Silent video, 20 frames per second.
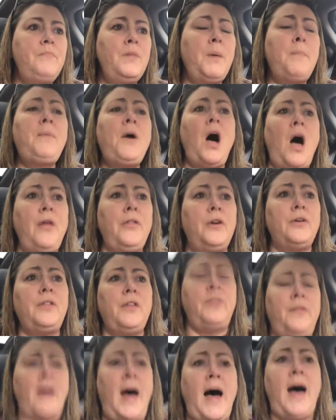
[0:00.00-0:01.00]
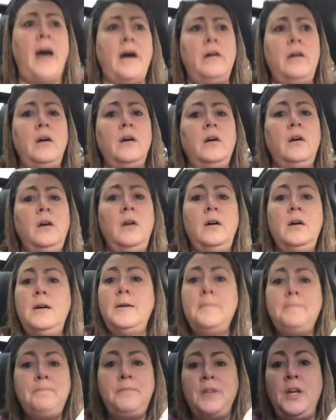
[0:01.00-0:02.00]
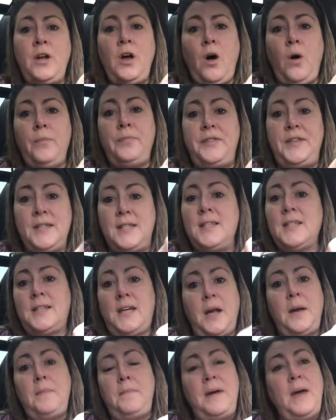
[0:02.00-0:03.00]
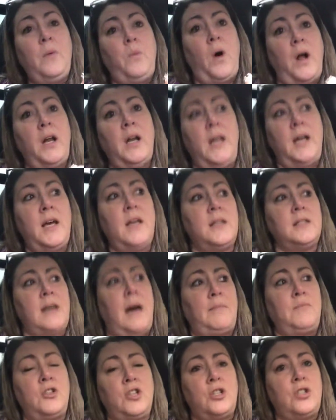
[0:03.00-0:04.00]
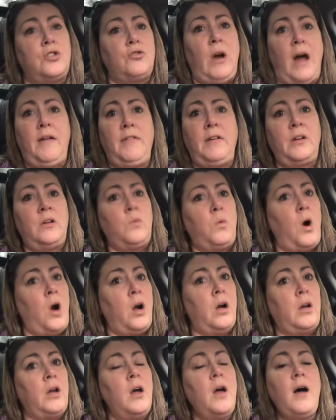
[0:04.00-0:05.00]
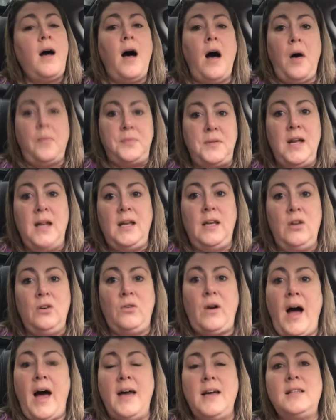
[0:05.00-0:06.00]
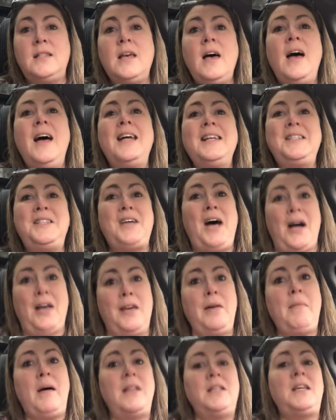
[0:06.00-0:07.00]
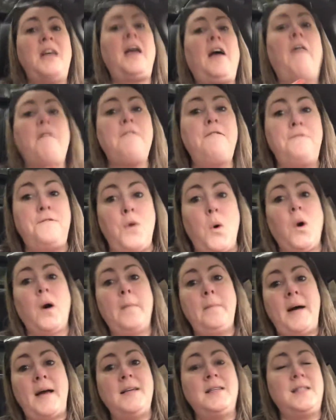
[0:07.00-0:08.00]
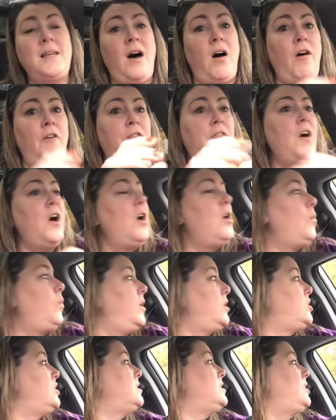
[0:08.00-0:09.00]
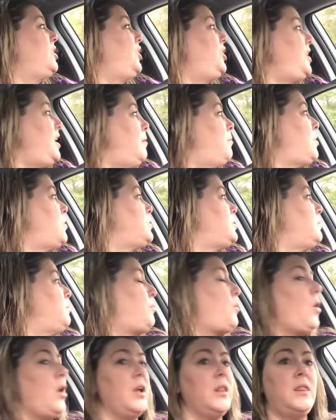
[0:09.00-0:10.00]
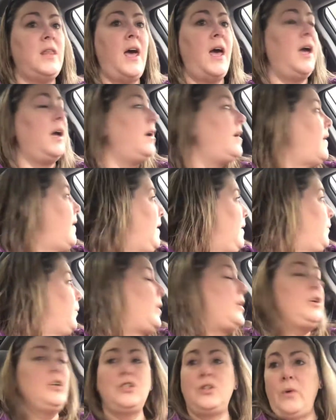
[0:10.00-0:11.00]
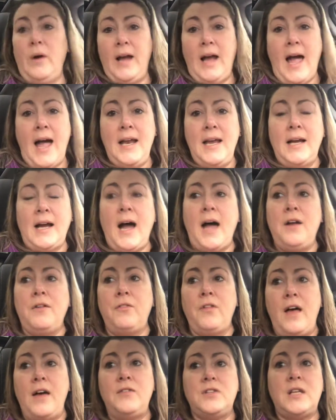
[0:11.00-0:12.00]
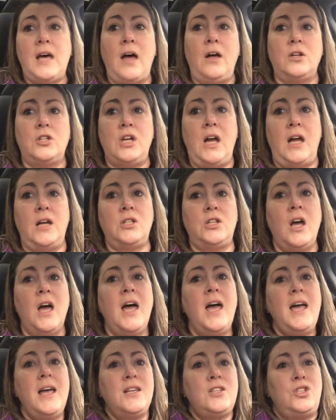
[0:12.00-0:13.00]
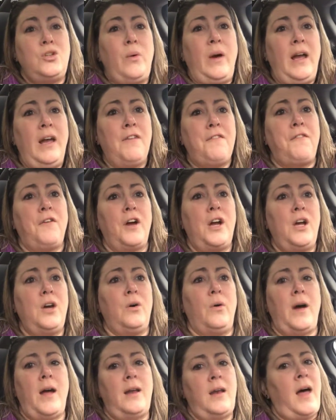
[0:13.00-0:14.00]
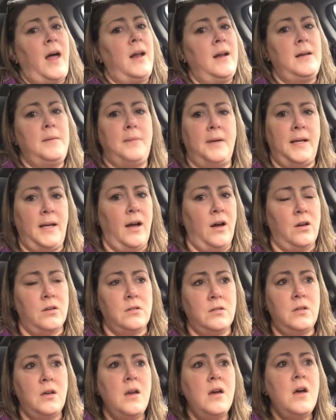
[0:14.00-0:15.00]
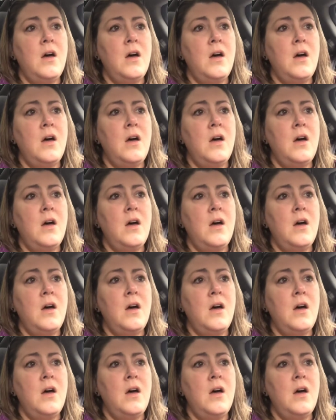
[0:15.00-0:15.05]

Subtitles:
But other than that, you know, this is going to be what it is. I'm just driving to work, updating you guys, documenting for myself, which is the most important thing when you're doing any kind of lifestyle change, is doing it for you and not anybody else.